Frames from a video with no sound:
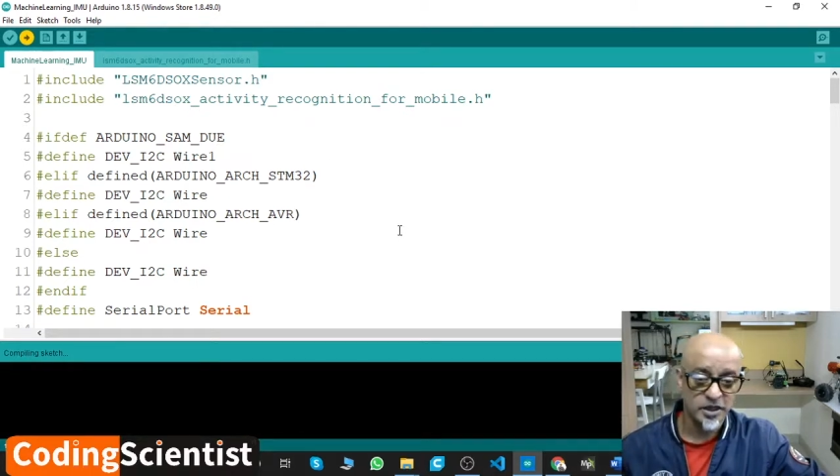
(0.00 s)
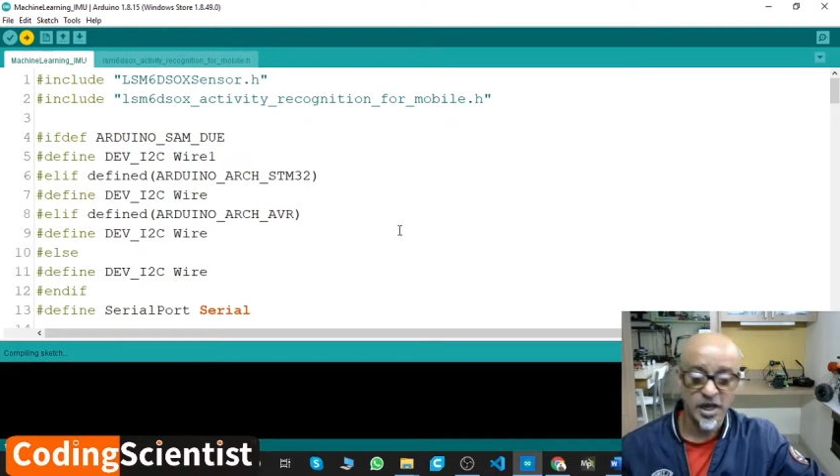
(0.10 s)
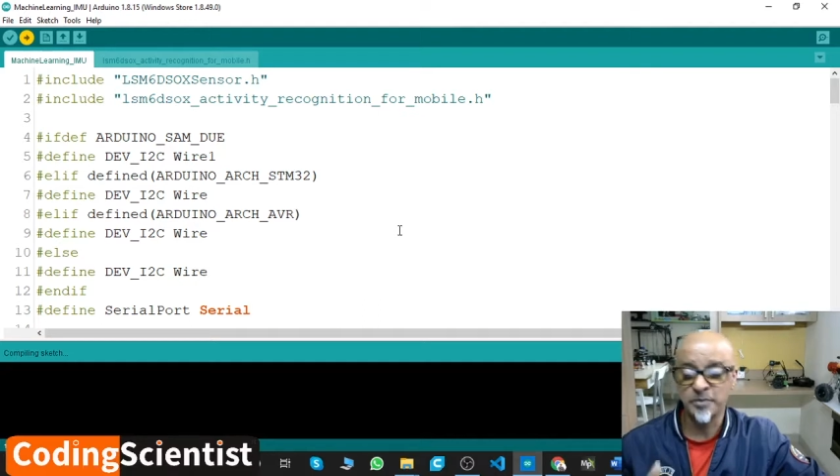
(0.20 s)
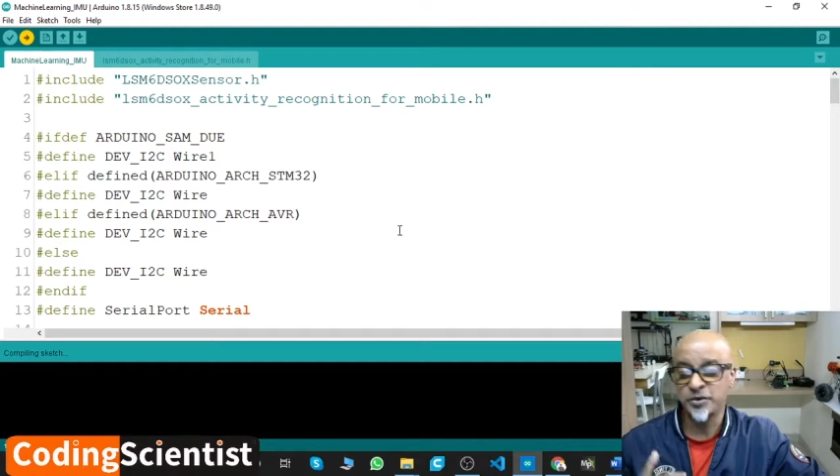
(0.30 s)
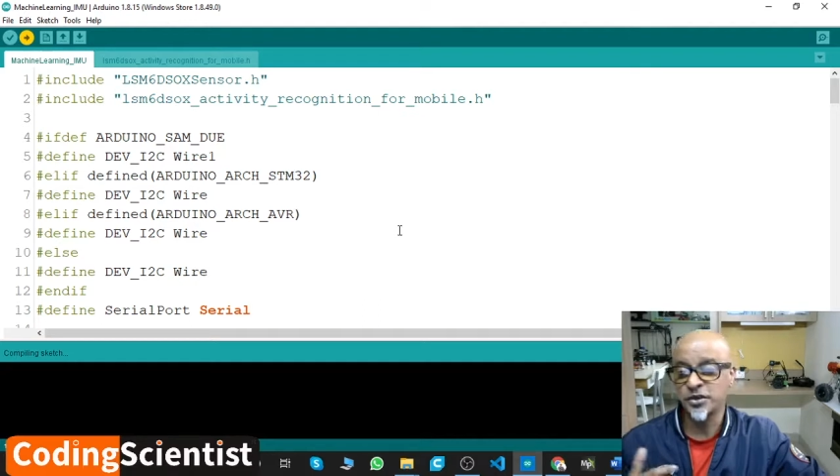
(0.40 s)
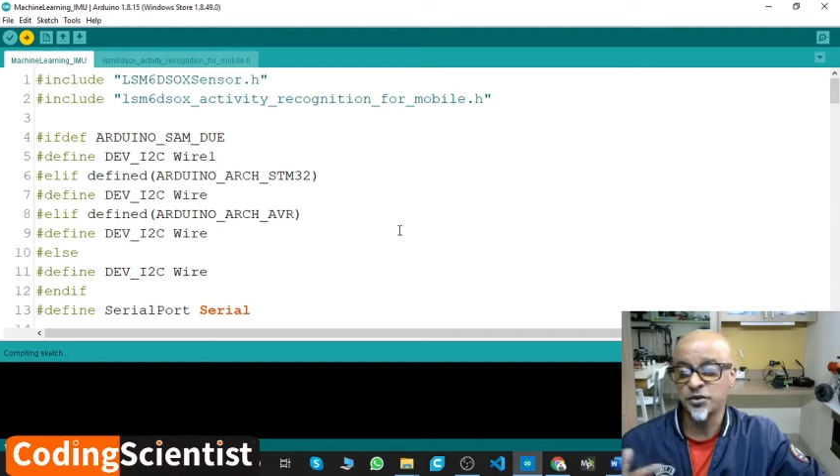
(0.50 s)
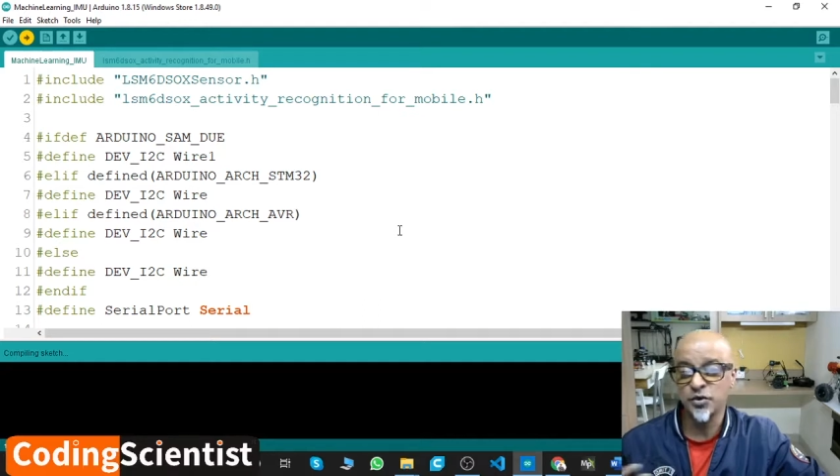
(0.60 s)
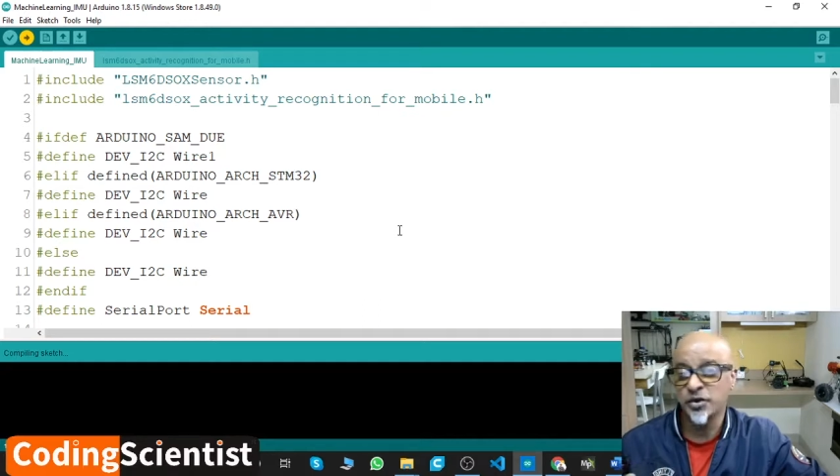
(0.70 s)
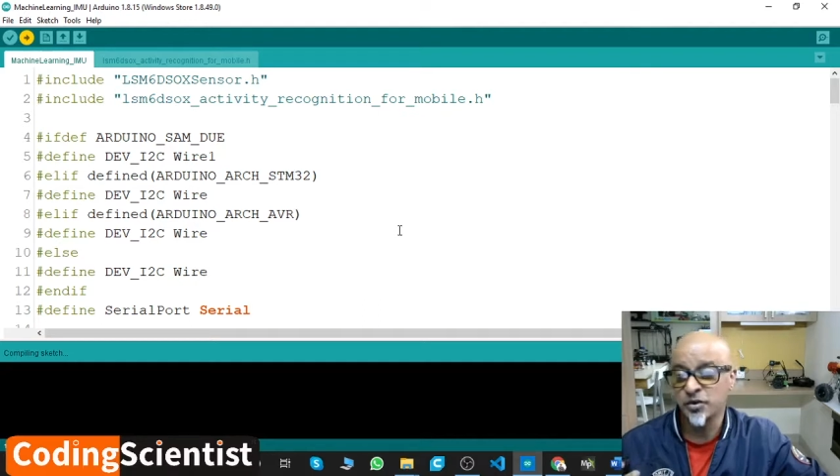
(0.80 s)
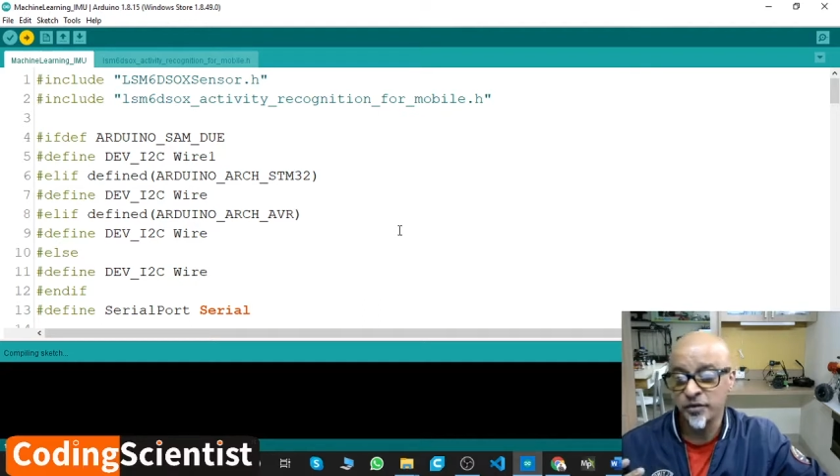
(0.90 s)
I'm just
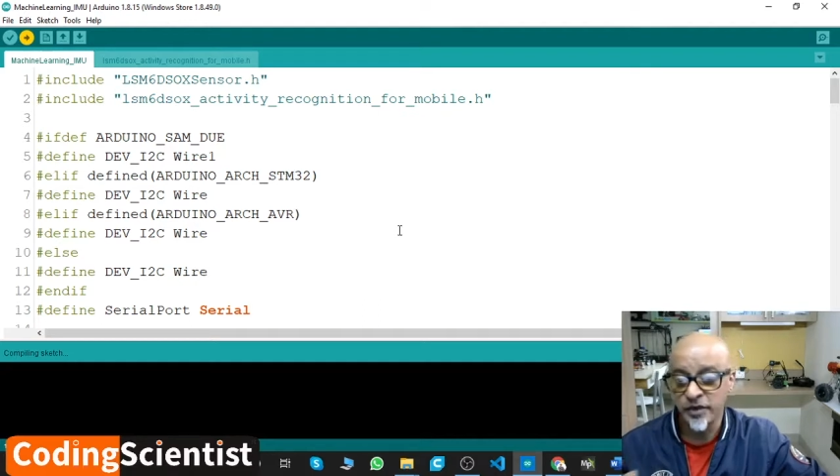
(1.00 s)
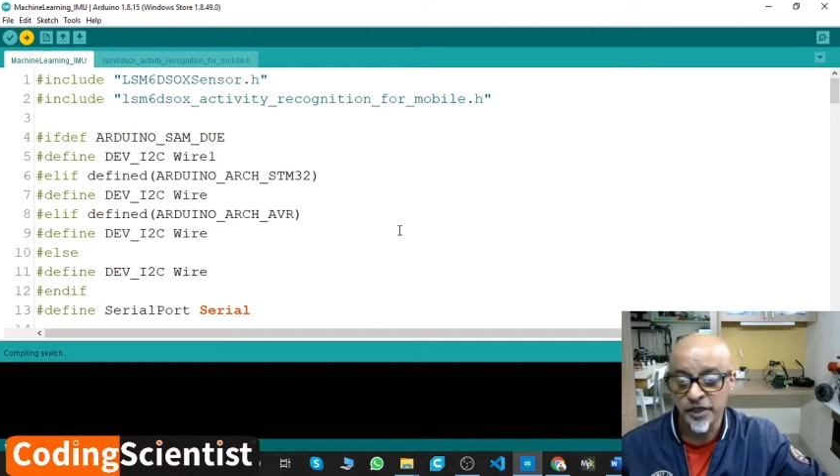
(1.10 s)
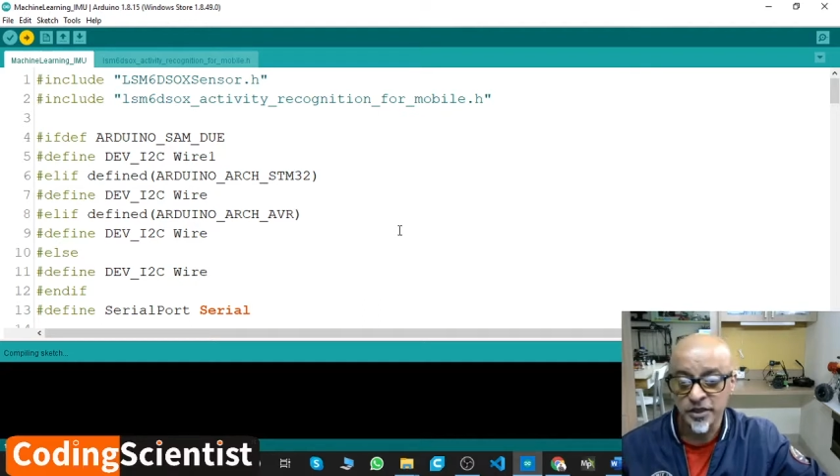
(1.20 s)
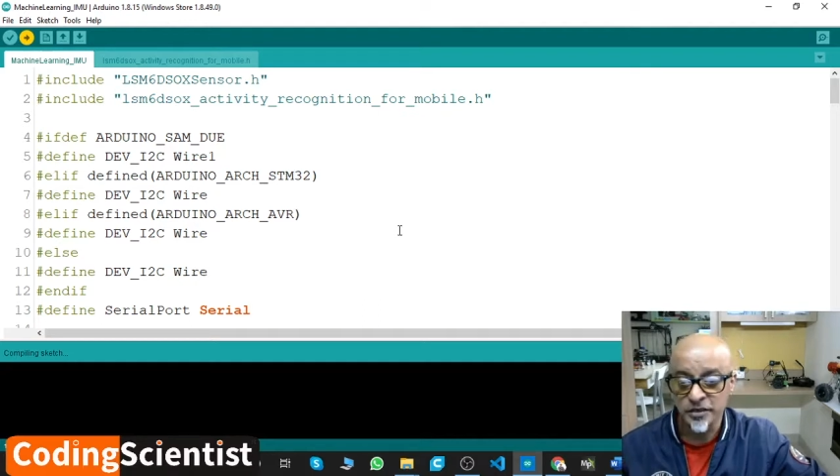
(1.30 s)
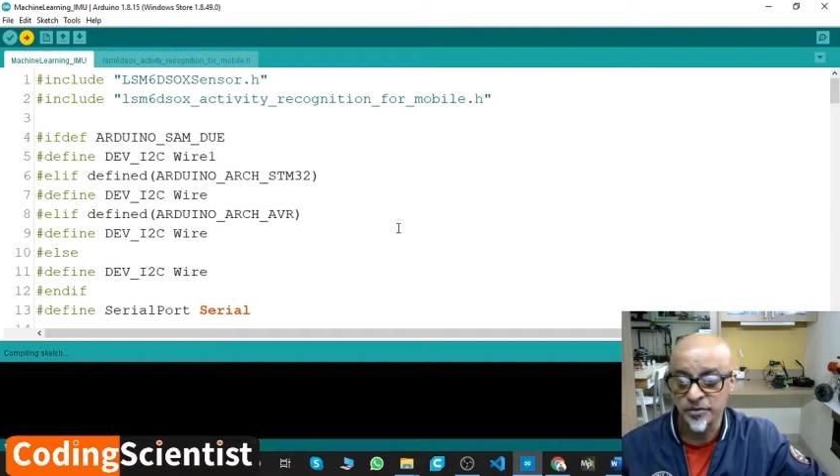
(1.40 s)
showing you various